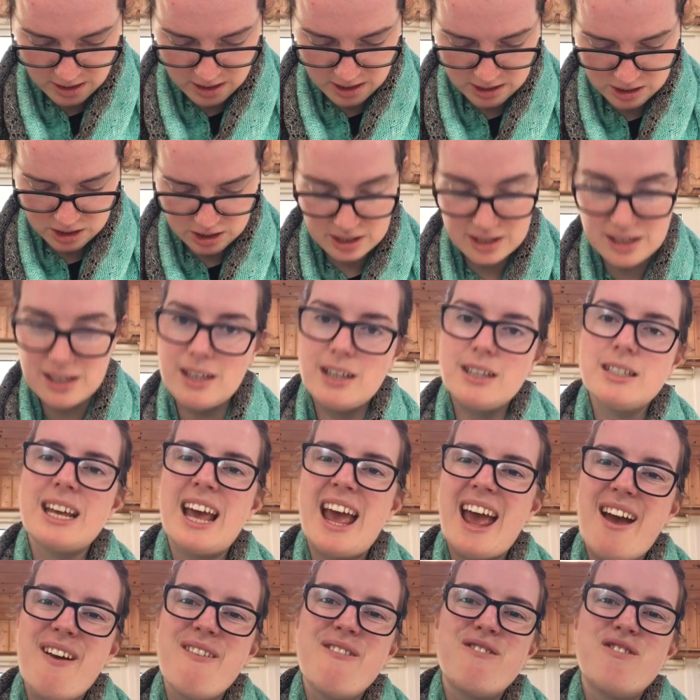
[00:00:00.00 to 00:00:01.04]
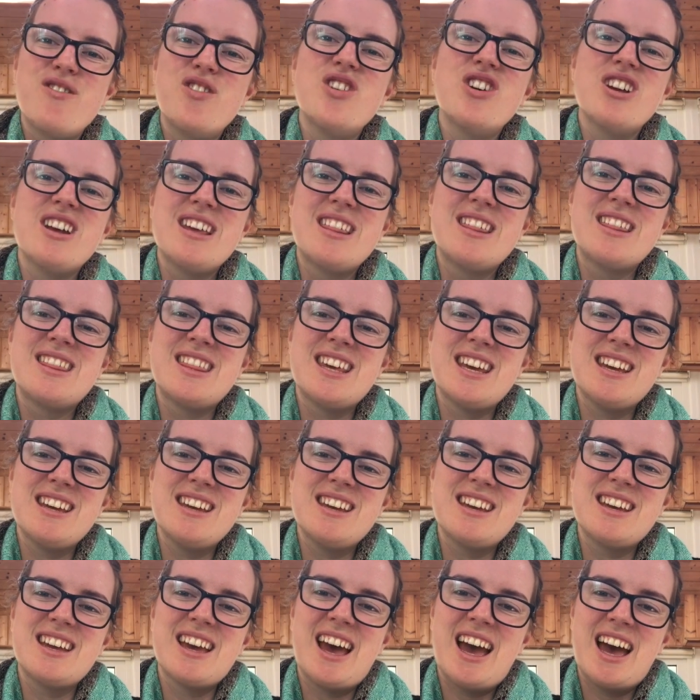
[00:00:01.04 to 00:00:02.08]
I just need
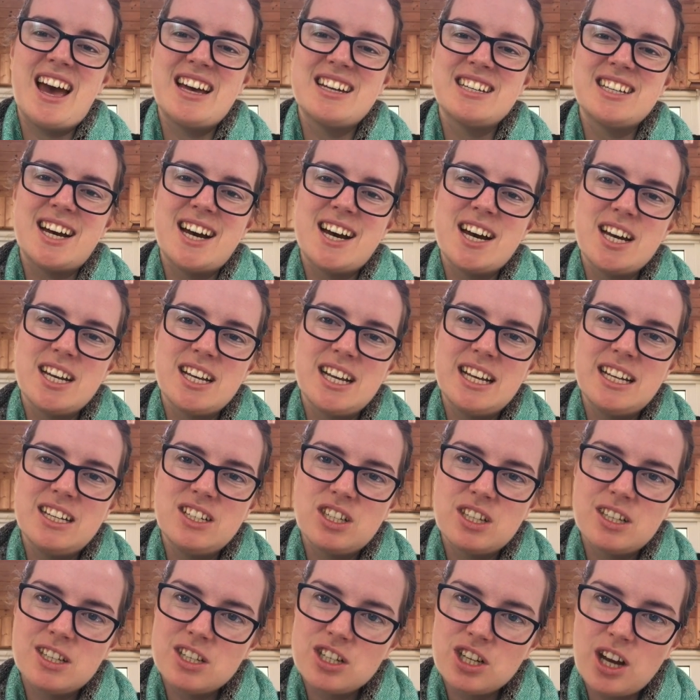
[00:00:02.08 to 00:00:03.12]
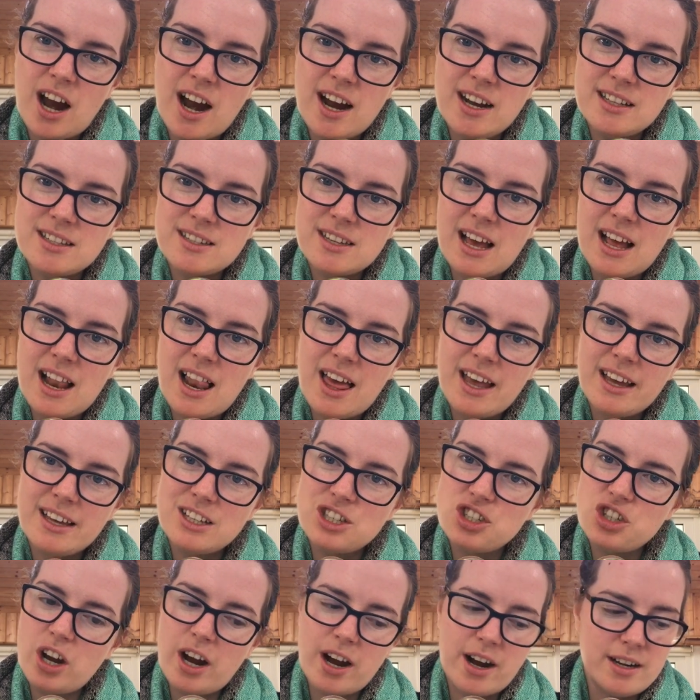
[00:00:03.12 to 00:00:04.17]
everything. And I need the charts. I like
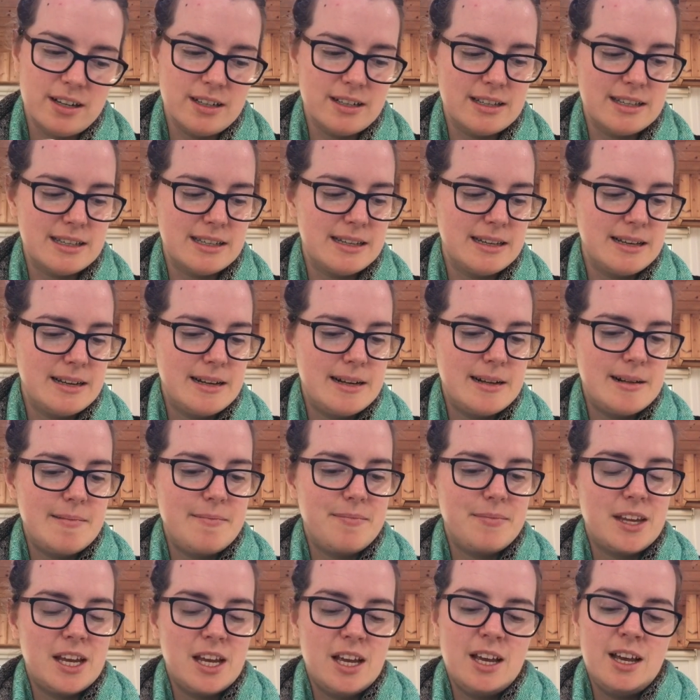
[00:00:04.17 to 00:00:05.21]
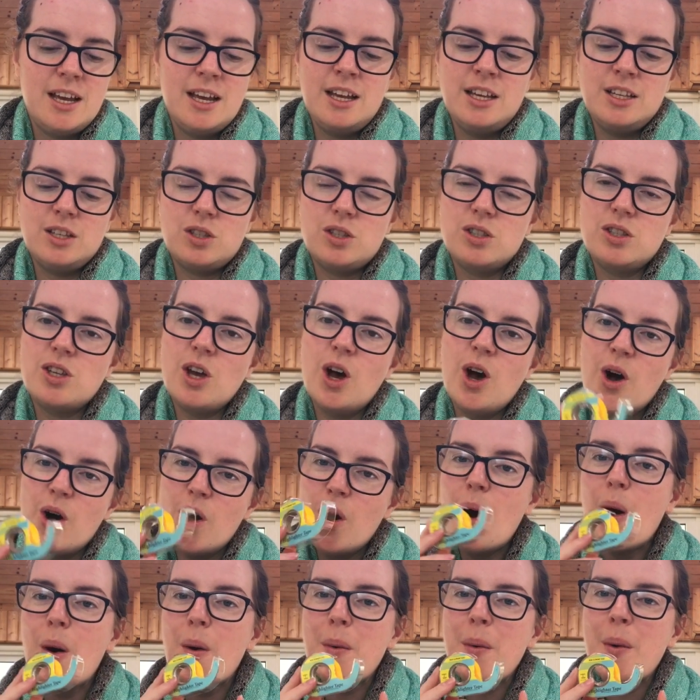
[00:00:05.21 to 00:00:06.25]
charts.
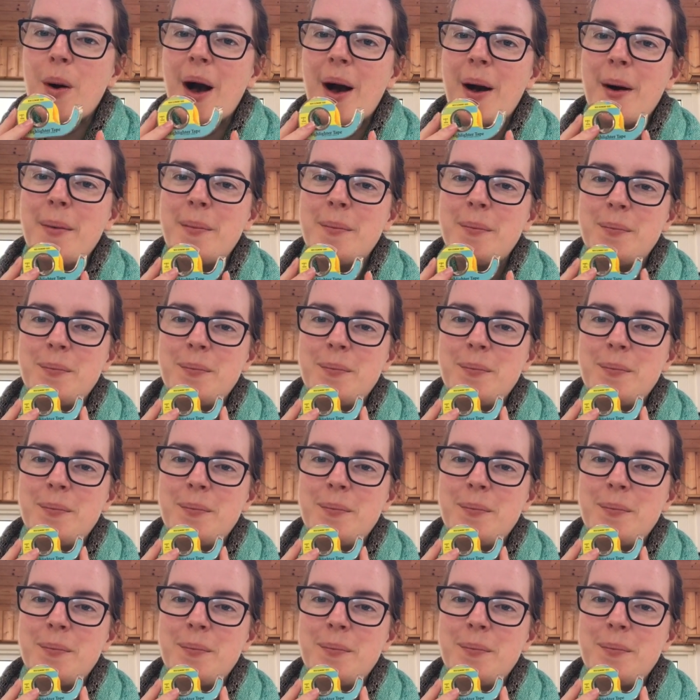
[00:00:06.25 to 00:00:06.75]
So,